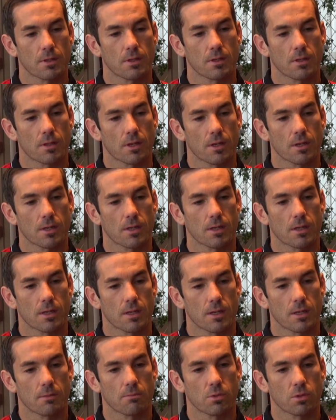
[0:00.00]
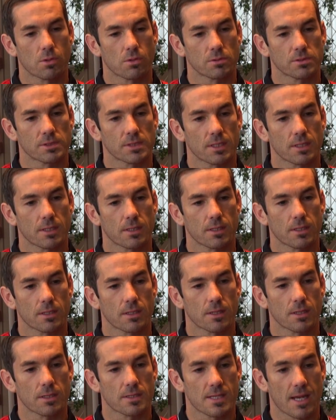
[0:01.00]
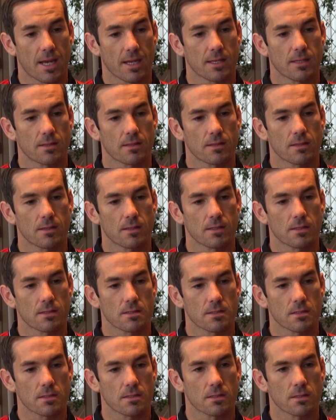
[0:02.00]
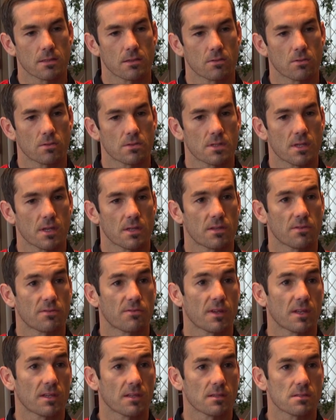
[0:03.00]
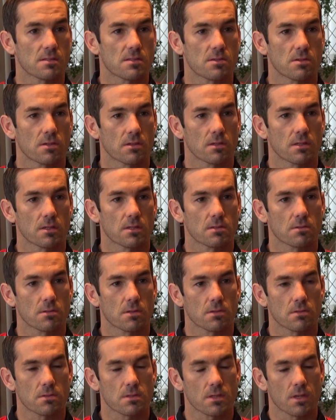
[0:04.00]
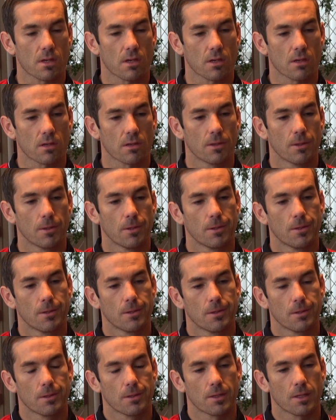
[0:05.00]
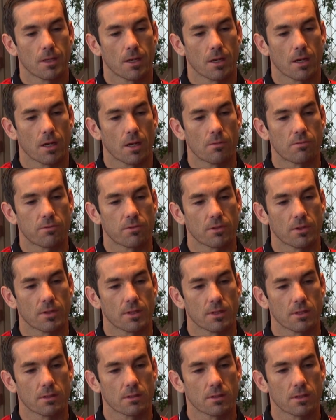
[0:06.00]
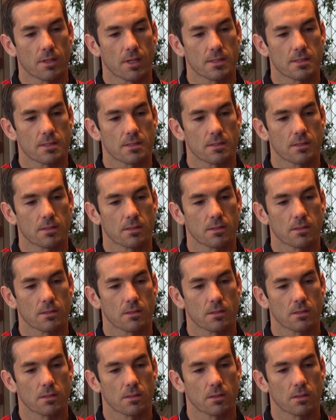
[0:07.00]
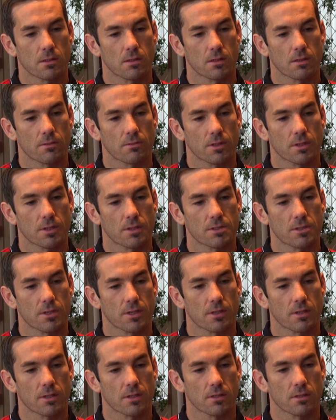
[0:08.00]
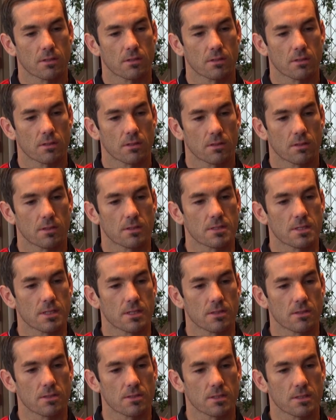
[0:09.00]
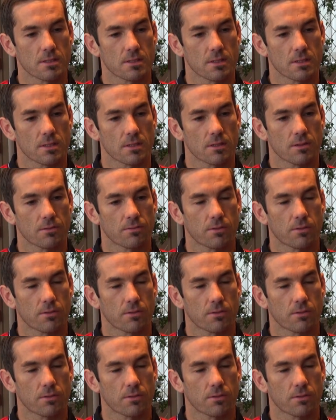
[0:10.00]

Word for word: you know, getting balls in and attacking things and also defending strongly as well. So, yeah, hopefully that's a, a kind of like a trend that continues into the